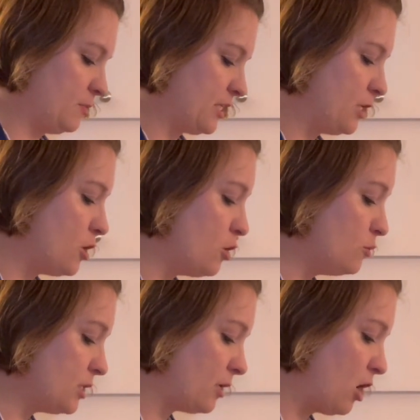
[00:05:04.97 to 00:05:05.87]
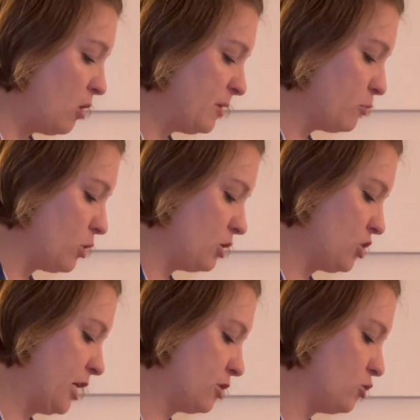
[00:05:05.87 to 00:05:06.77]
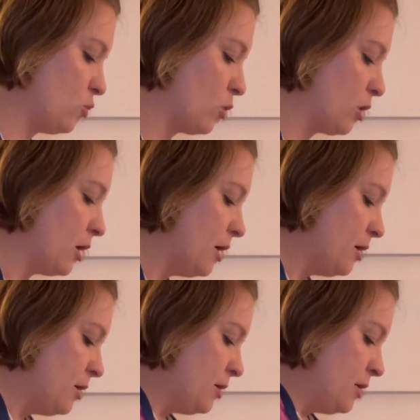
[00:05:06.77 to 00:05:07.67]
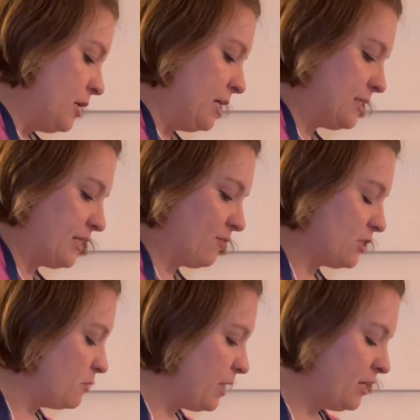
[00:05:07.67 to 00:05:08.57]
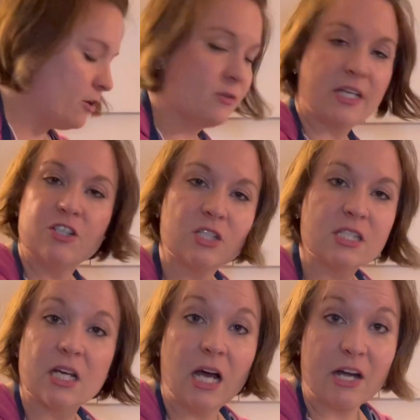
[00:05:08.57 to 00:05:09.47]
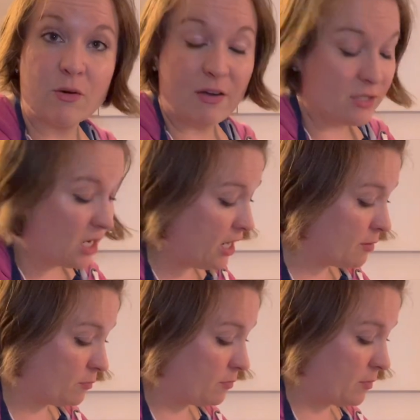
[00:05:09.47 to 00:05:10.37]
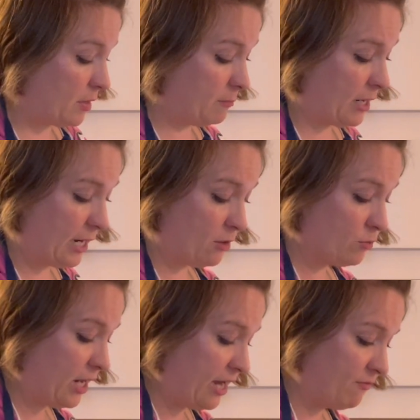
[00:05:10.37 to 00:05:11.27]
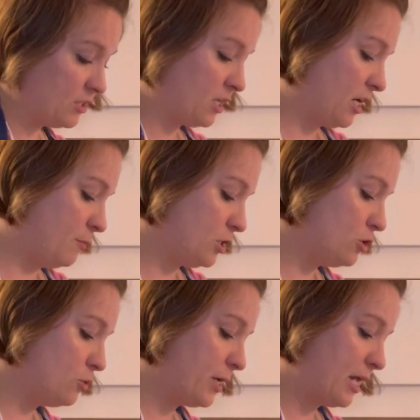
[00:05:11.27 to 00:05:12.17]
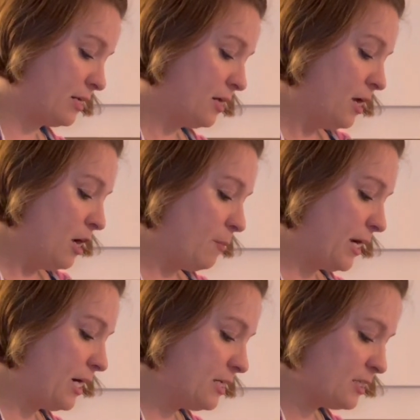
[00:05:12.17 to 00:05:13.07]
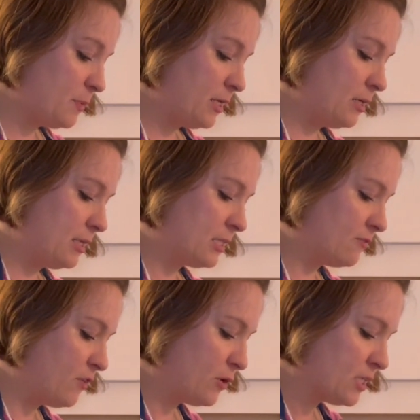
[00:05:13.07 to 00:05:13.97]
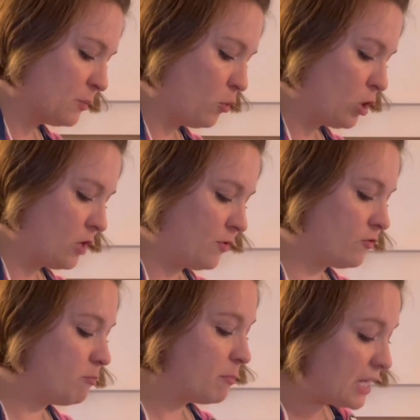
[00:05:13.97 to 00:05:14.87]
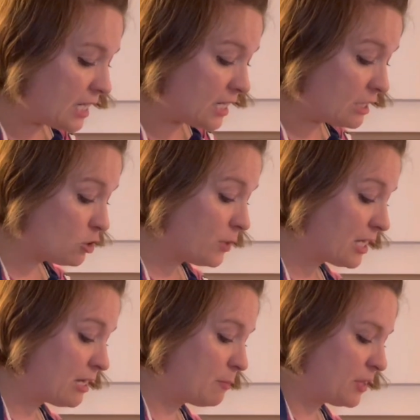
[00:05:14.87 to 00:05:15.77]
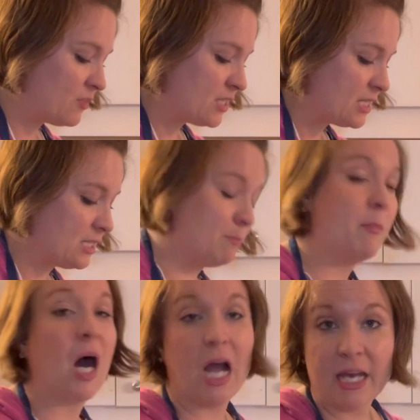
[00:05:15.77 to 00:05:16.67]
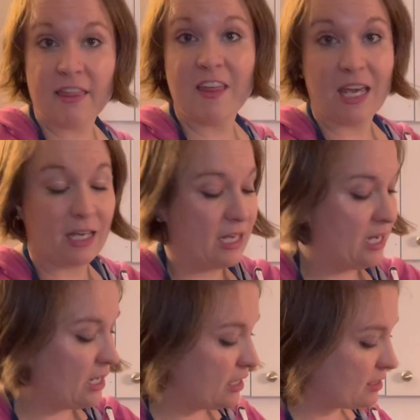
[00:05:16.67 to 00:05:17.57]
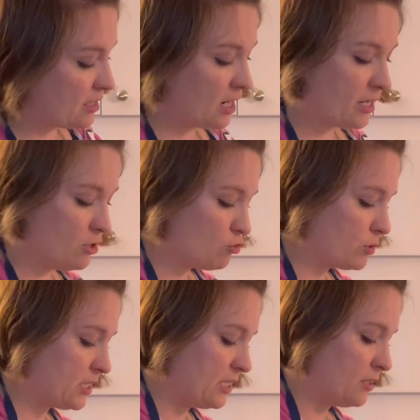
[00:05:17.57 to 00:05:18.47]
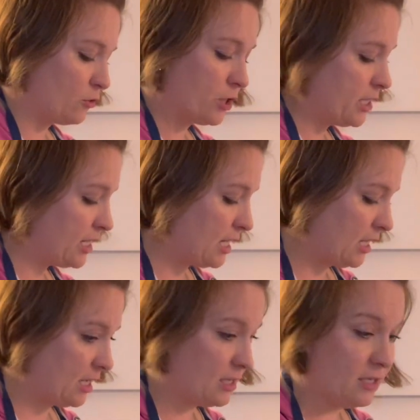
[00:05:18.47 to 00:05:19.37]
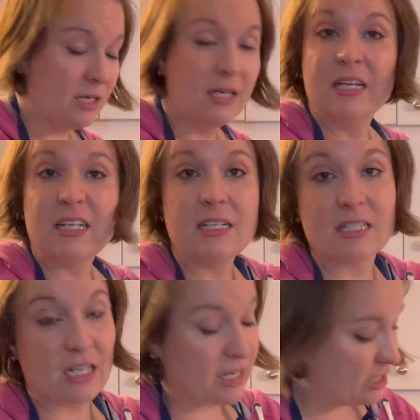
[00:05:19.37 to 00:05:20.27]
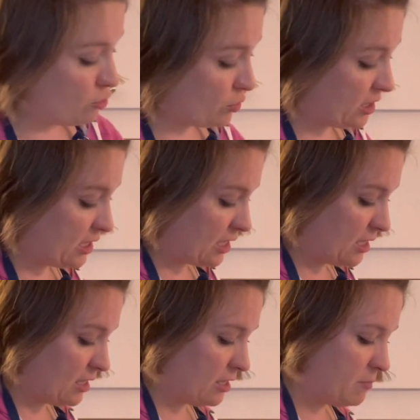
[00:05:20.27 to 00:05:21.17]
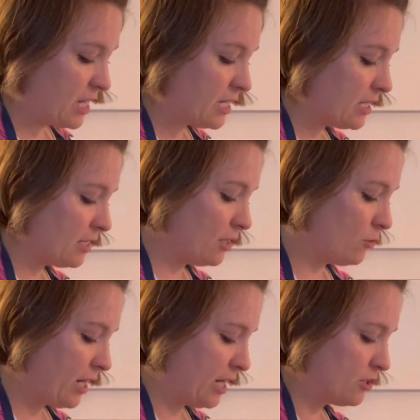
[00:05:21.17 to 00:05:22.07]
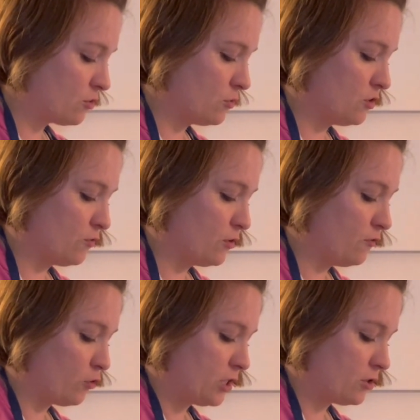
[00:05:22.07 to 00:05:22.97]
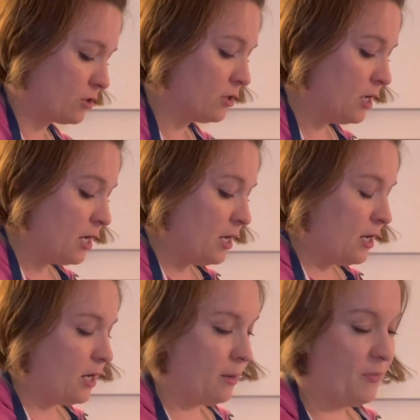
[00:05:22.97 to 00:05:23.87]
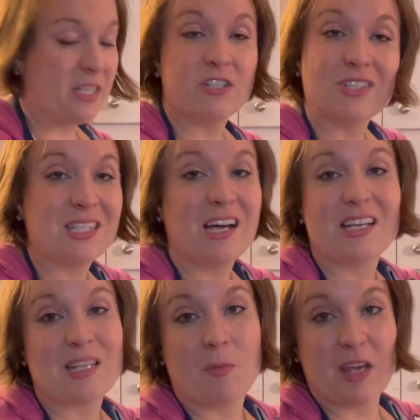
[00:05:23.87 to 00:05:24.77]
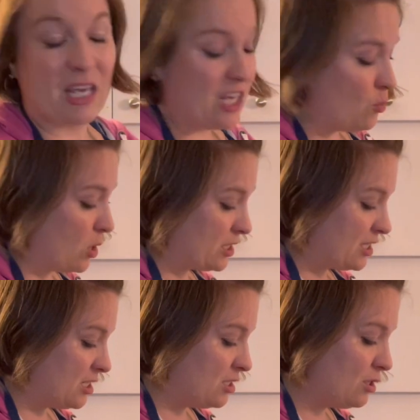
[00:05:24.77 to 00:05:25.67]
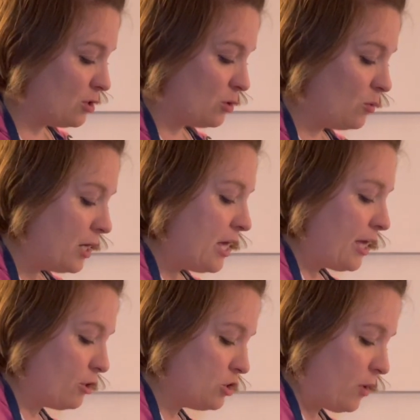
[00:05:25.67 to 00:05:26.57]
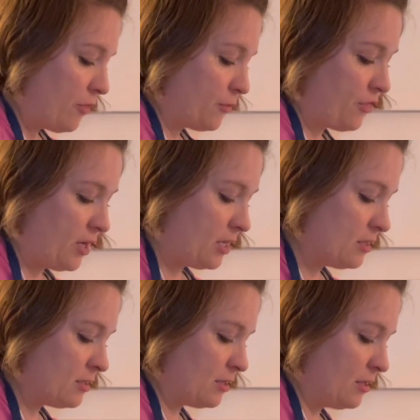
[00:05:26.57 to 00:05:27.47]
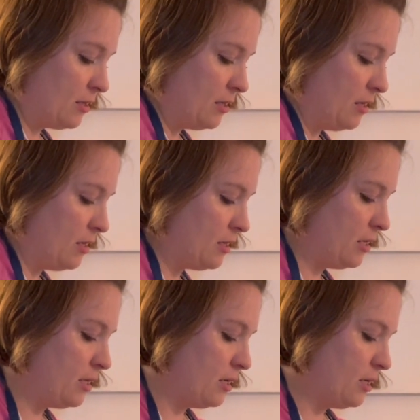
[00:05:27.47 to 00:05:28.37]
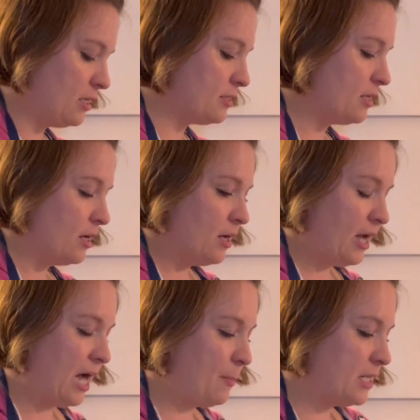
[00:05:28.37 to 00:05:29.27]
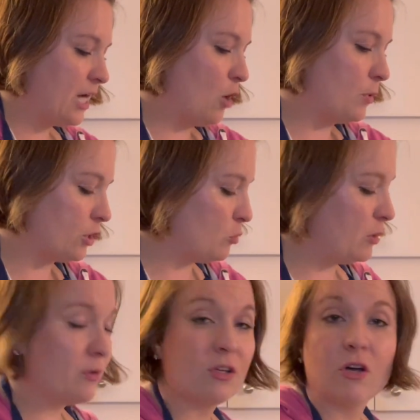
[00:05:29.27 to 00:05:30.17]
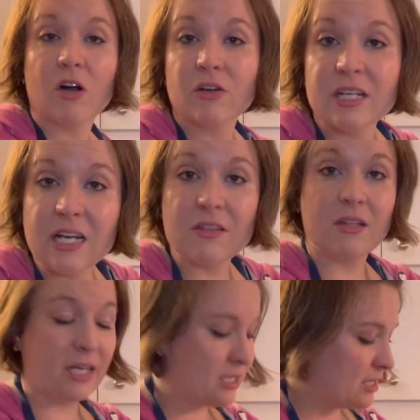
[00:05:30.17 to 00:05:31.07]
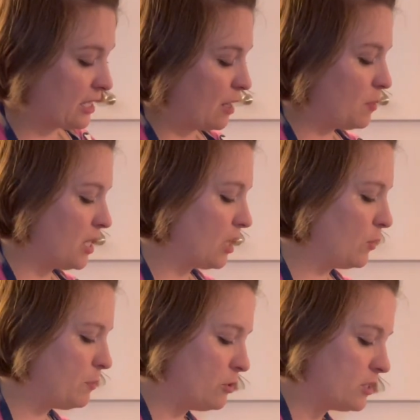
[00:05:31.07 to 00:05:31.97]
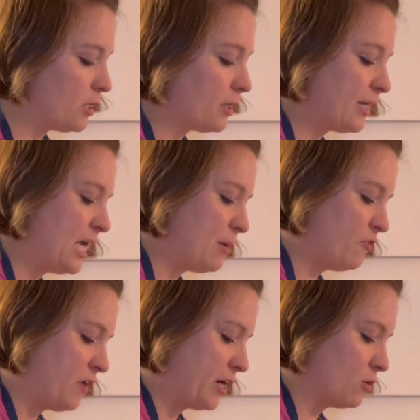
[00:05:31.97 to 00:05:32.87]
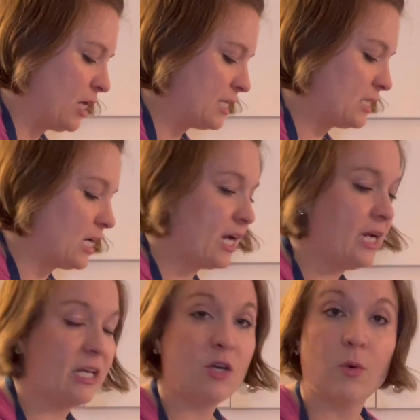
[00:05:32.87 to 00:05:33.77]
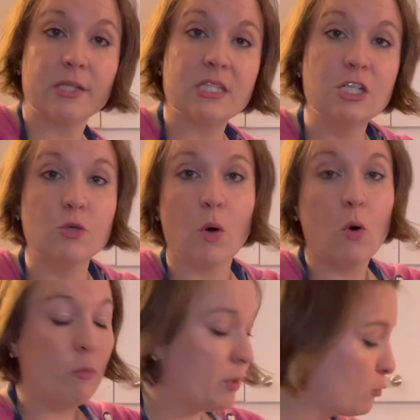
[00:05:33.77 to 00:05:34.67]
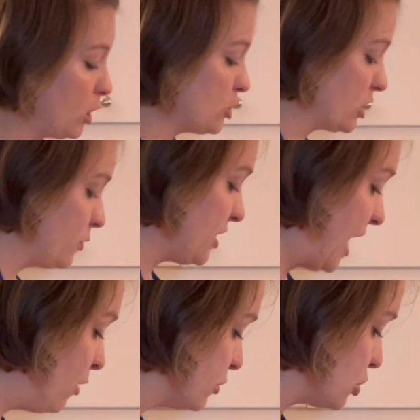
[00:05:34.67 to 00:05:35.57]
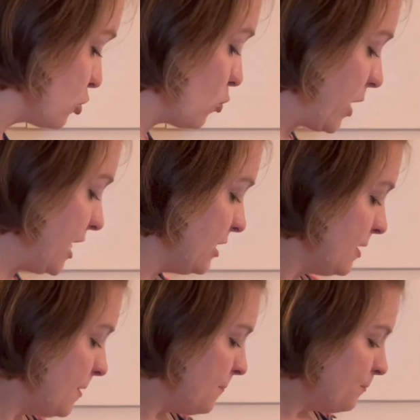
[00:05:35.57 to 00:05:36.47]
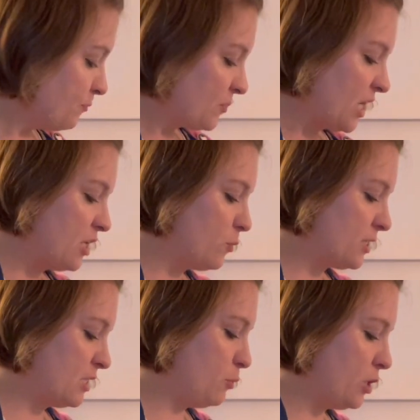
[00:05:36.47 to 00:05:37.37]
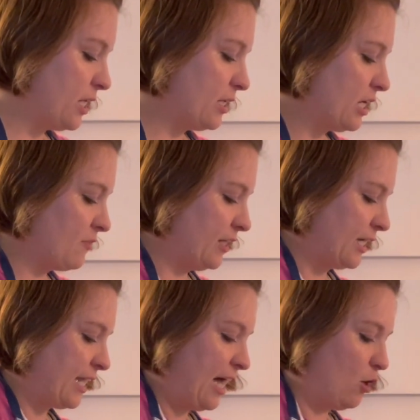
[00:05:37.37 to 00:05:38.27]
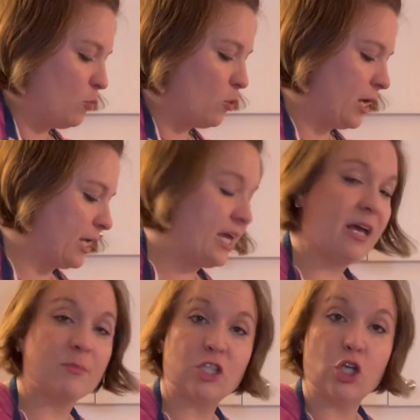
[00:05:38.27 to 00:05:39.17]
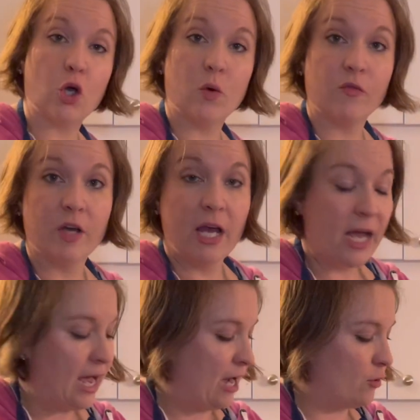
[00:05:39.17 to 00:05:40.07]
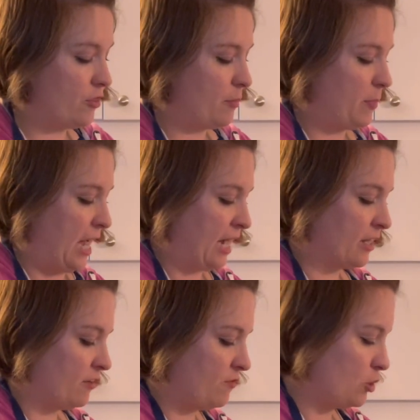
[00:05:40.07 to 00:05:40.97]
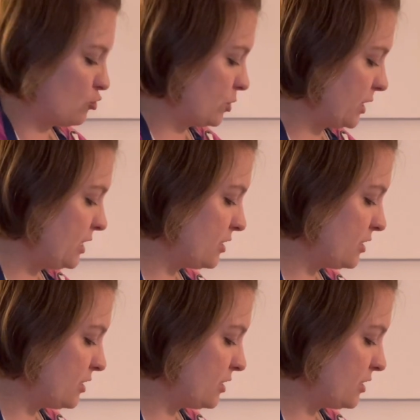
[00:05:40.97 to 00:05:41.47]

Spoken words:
Say no to hobby projects, or it's like the tomatoes. I don't have time. I don't have the time to do it. And my husband is very supportive of me doing it, but this is my thing. He is not interested in learning to can. He's not interested in making, casseroles for the freezer. That's just not something he wants to do. He'll do other things. He's happy to help a little bit with the gardening and the landscaping, and we built a campfire last night, and he wants to do a whole big project with that, which is great. And he wants to put in kind of like a cowboy camp stove out in the back eventually.